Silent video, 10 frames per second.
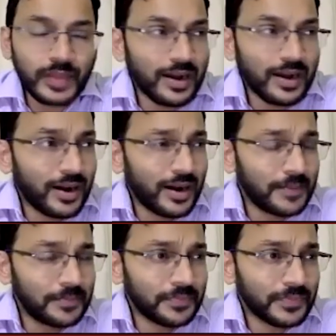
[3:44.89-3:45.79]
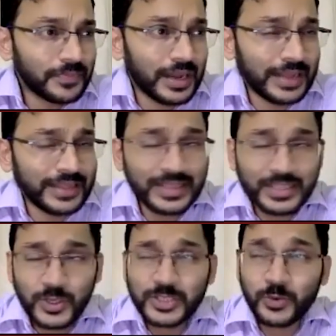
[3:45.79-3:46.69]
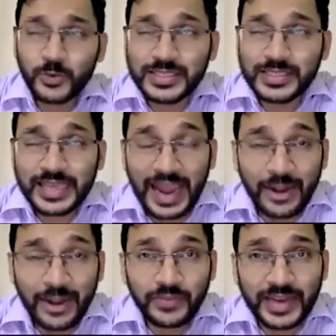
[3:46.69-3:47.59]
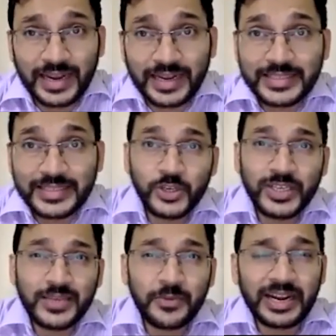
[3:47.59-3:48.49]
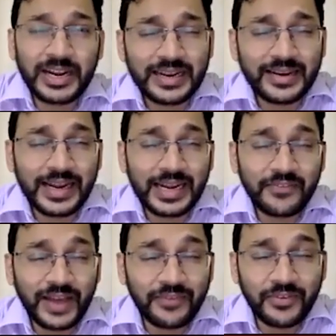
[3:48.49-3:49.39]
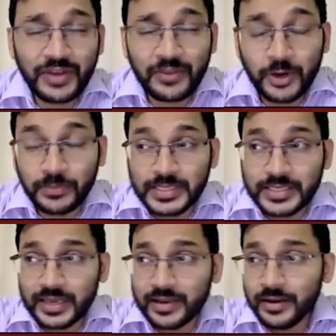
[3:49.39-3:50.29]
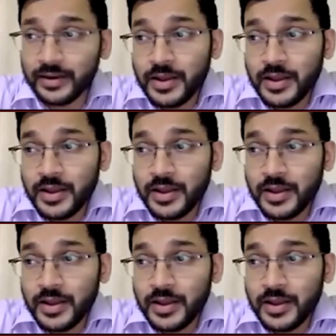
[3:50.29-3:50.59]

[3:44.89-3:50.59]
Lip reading: I think this was towards the end of the 19th century, it's about 1895 if I'm not mistaken,